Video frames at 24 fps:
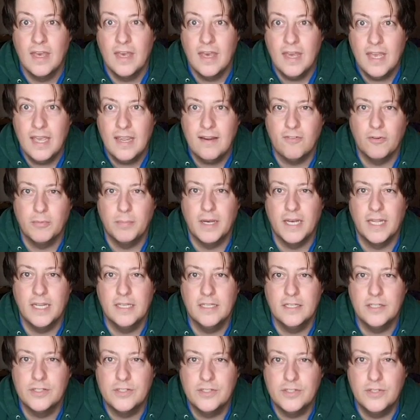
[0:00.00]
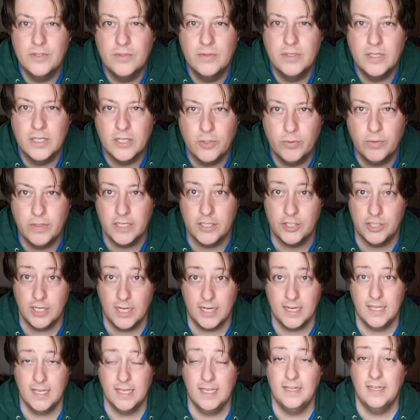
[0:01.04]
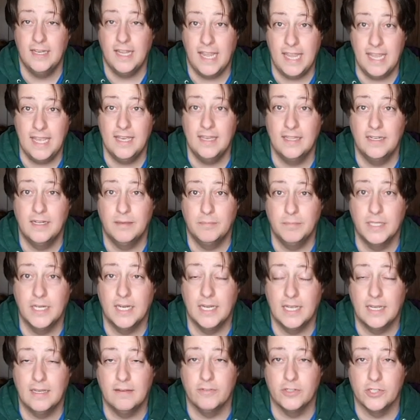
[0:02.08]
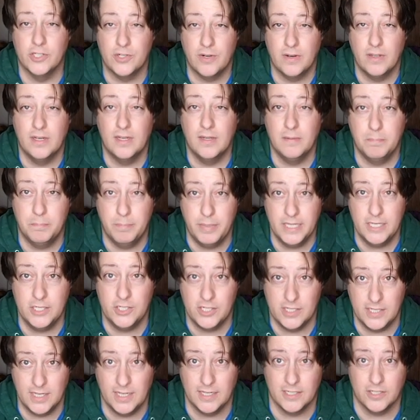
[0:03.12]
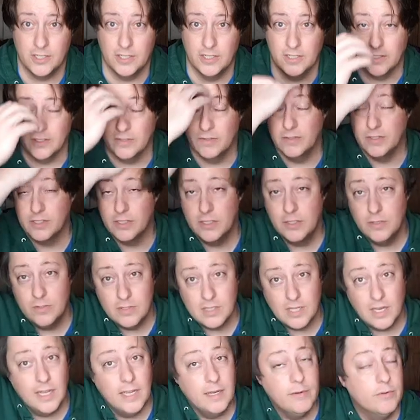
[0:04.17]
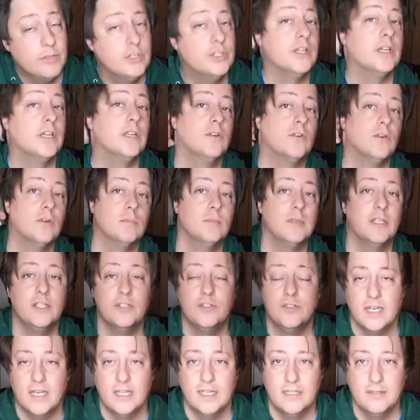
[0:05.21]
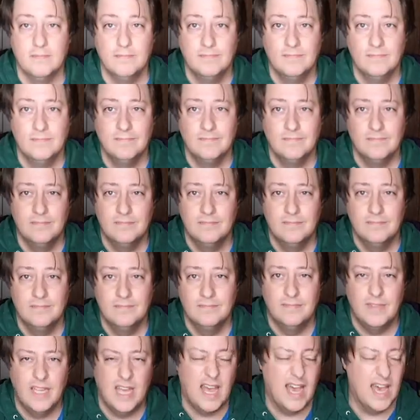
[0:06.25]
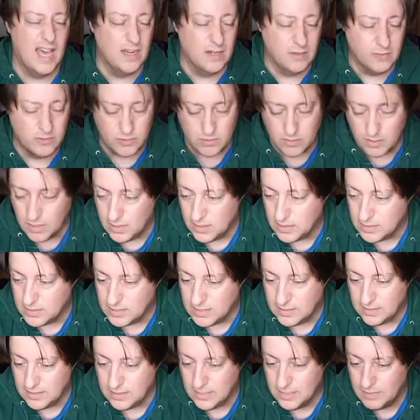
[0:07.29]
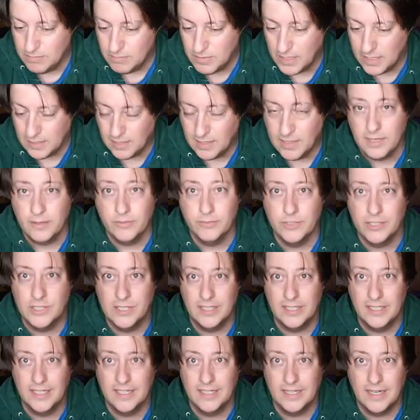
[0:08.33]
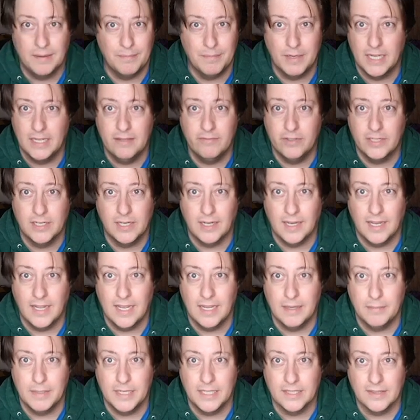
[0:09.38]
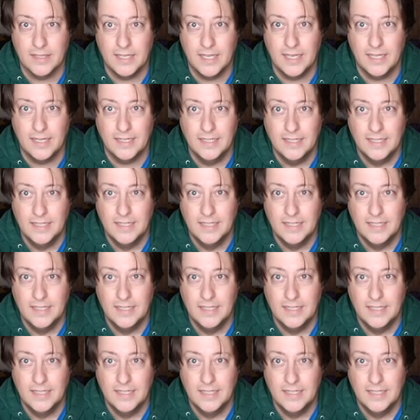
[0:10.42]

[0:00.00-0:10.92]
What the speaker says: Hey everybody, just doing a quick check-in, and I'm gonna have a straight up bitch session. So excuse the language. I normally try to. I don't try this to keep my language clean. I'm not even gonna lie about that.